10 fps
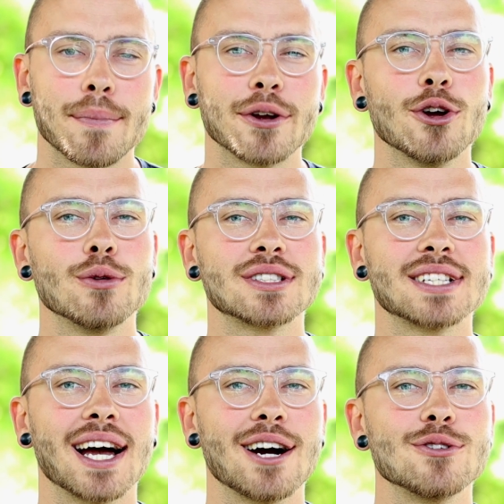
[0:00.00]
But
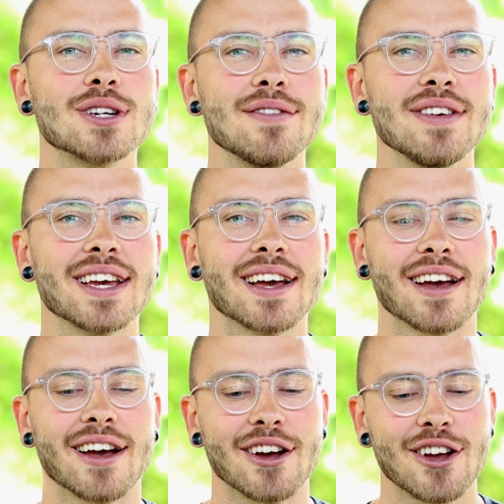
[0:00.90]
notice how giving
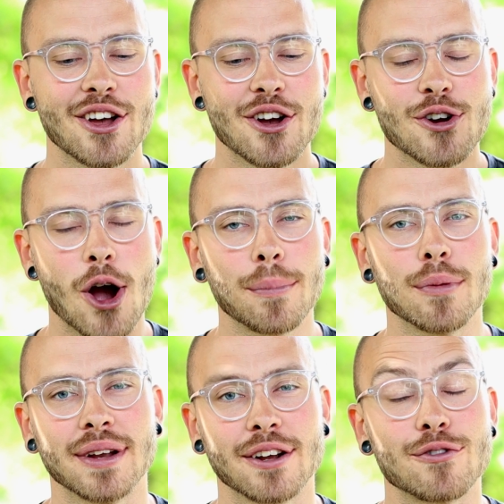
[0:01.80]
a
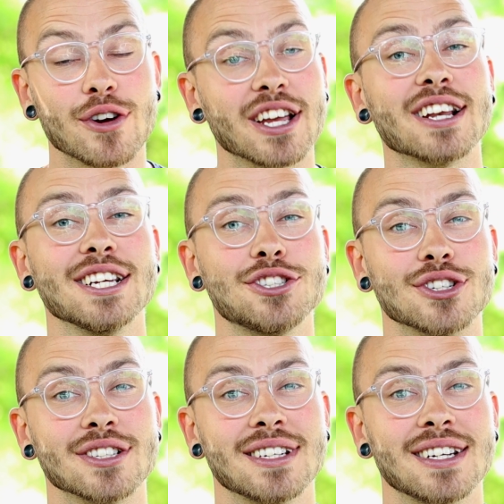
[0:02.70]
compliment of
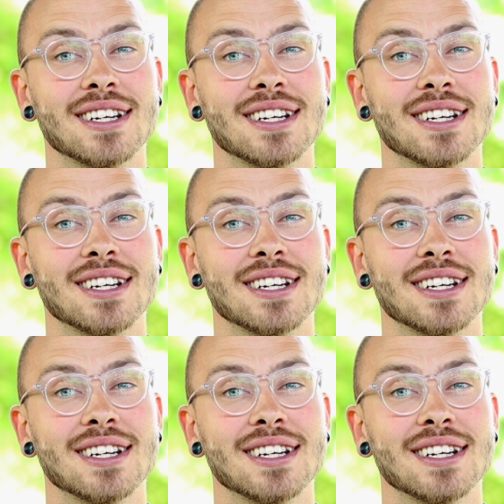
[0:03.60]
recognition